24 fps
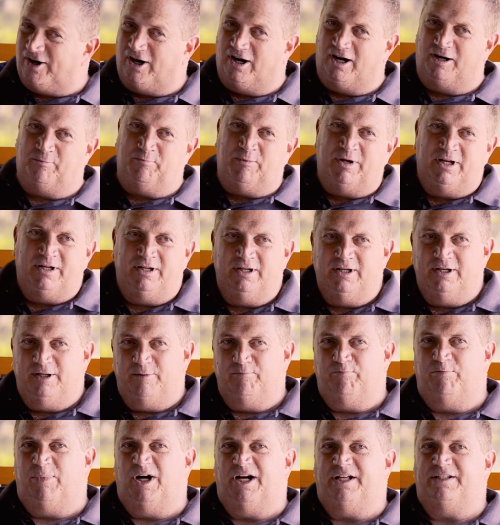farm,
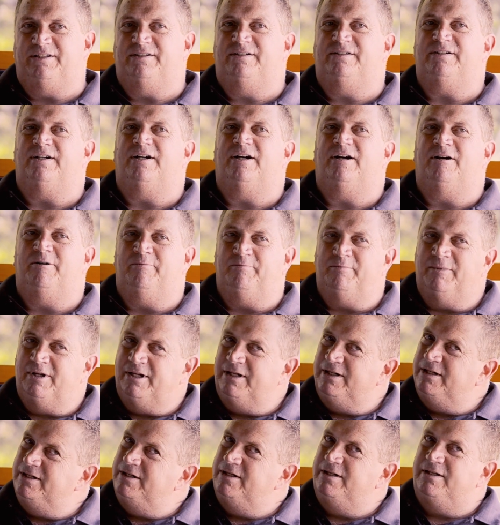but
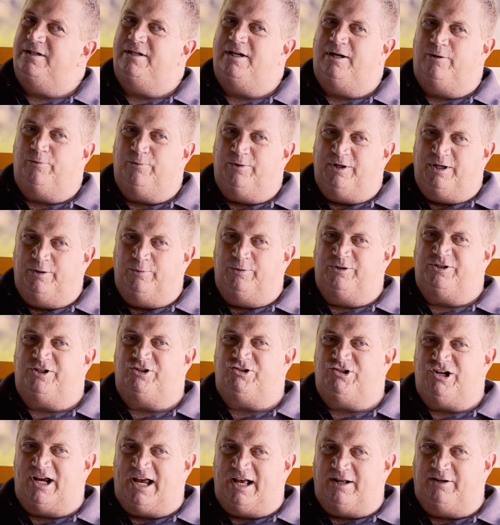it was a
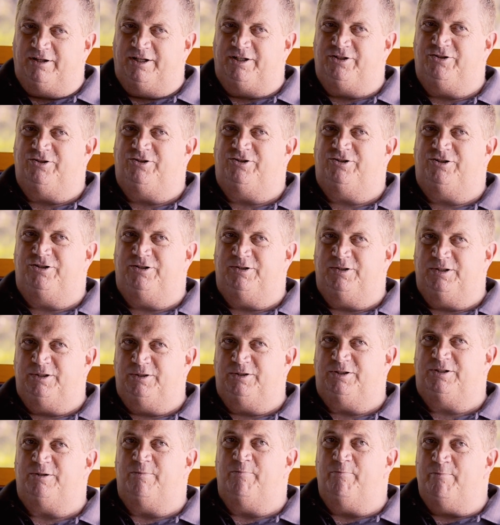challenge
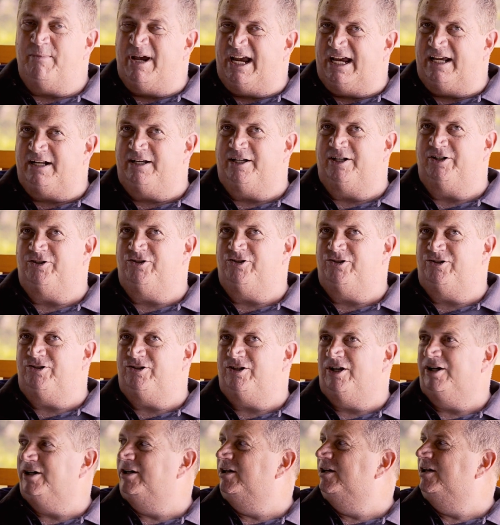to
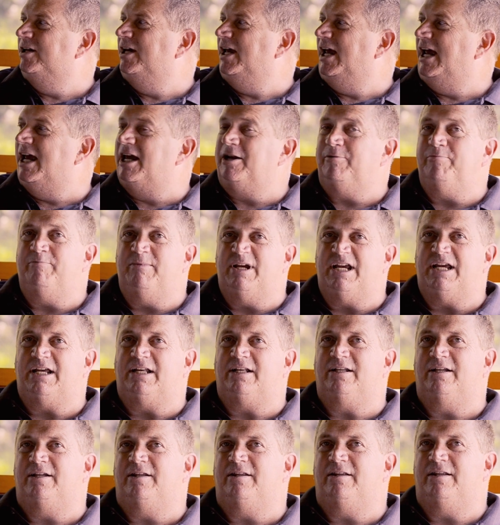manage and meet
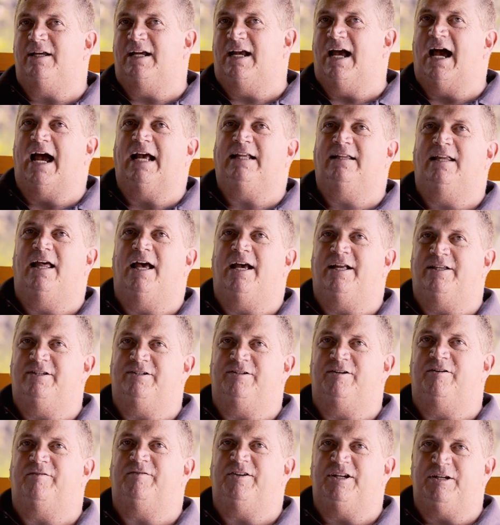the
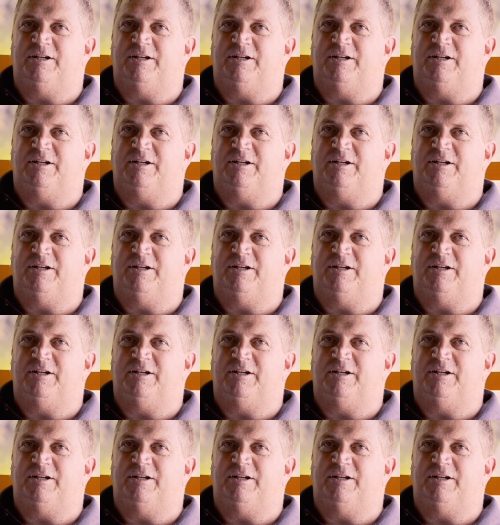guidelines of